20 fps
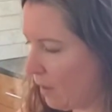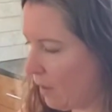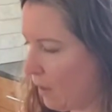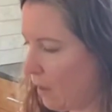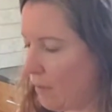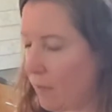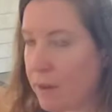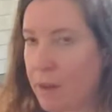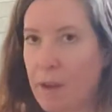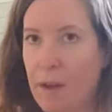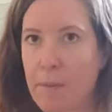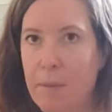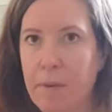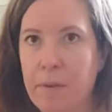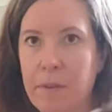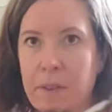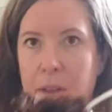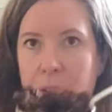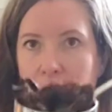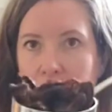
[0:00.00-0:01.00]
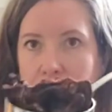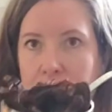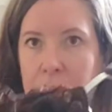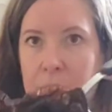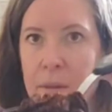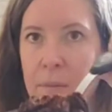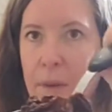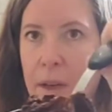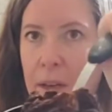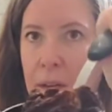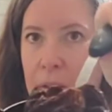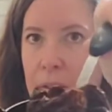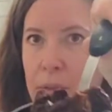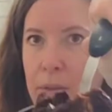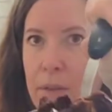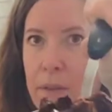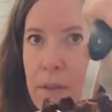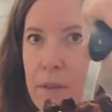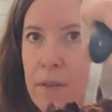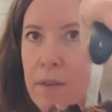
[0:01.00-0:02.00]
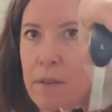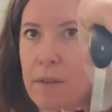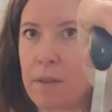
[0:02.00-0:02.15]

I have a cup of sun-dried tomatoes.